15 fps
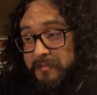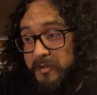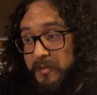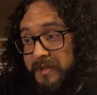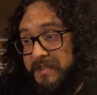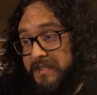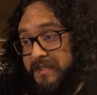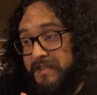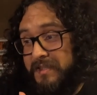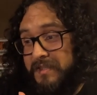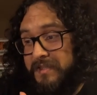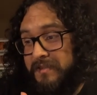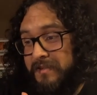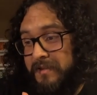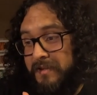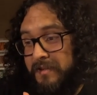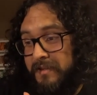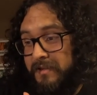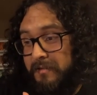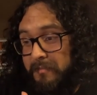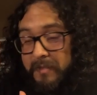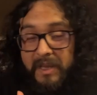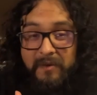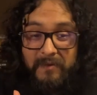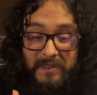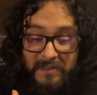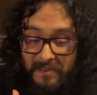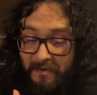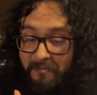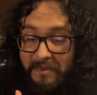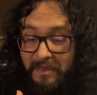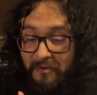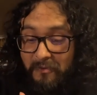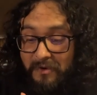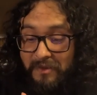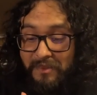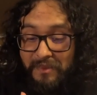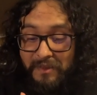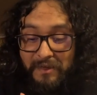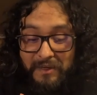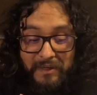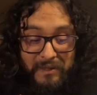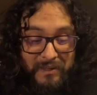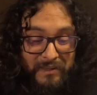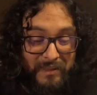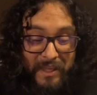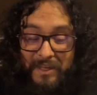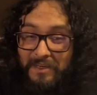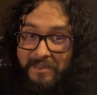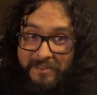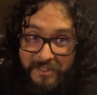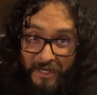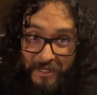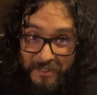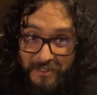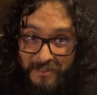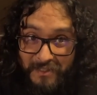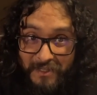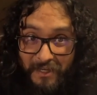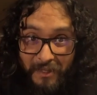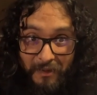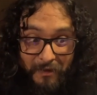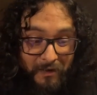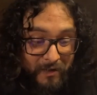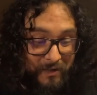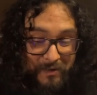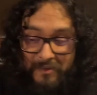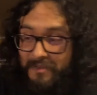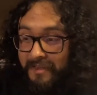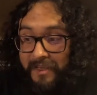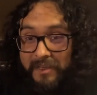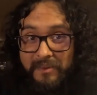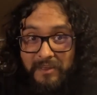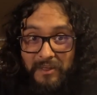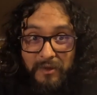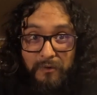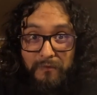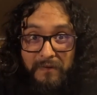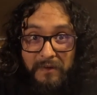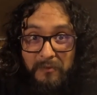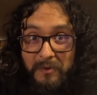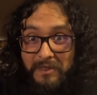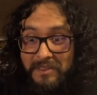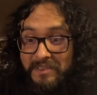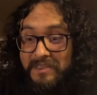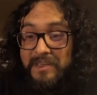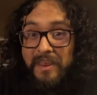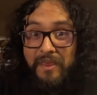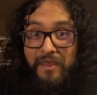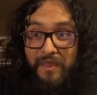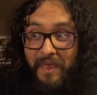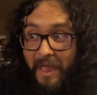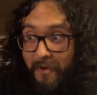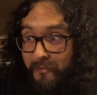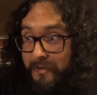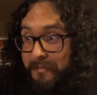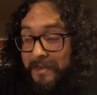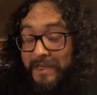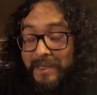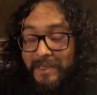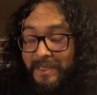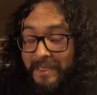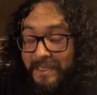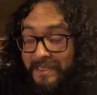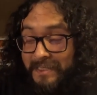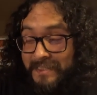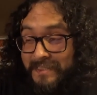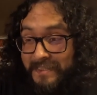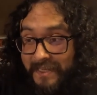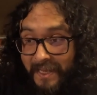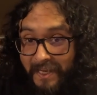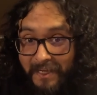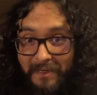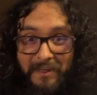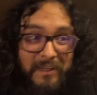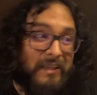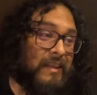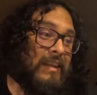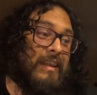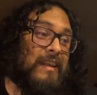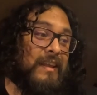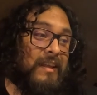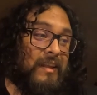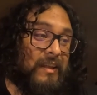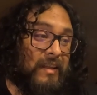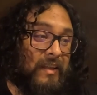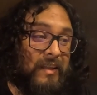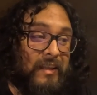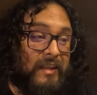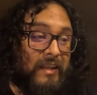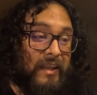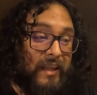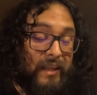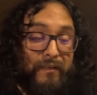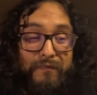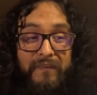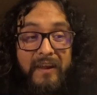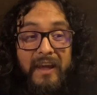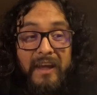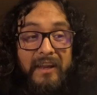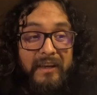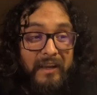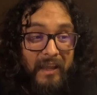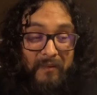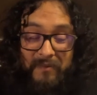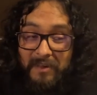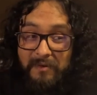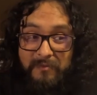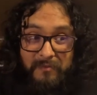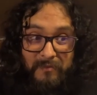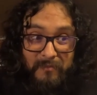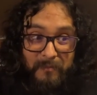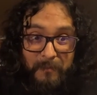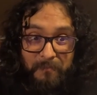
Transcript: choice is maybe something with that changes color, like the UV ones. That would be insane. If not, I mean,